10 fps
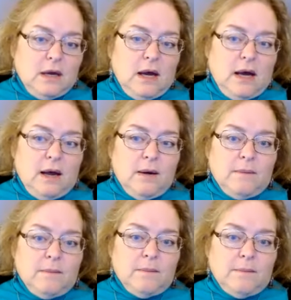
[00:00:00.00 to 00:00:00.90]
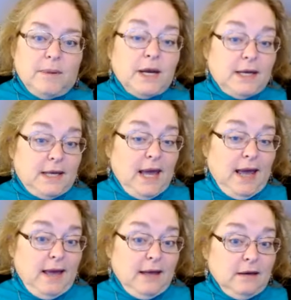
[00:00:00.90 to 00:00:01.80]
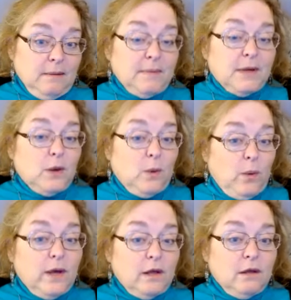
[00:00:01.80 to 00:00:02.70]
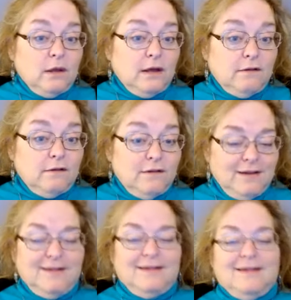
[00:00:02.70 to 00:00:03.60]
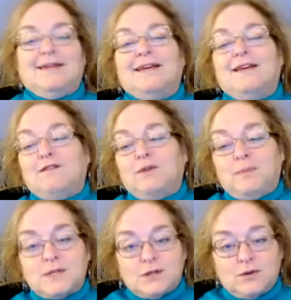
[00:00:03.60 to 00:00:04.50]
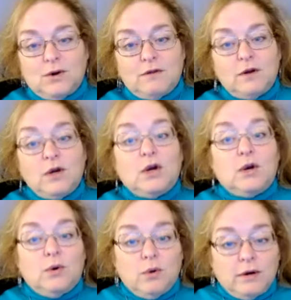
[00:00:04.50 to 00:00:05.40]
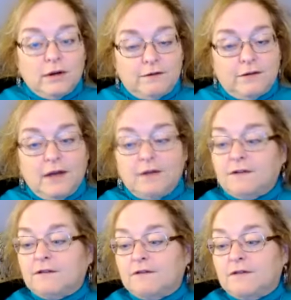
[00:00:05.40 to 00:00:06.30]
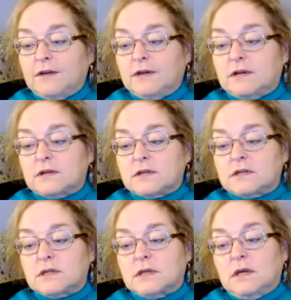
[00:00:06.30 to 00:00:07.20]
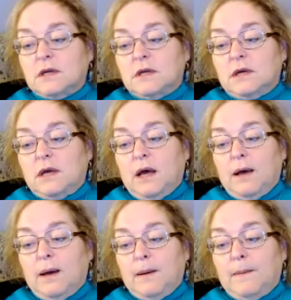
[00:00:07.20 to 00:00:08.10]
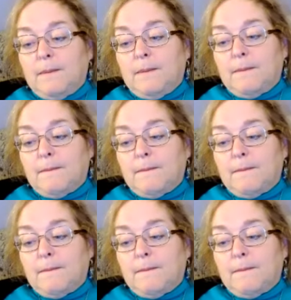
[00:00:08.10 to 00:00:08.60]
but it can, but it will if you piss it off, or if it feels like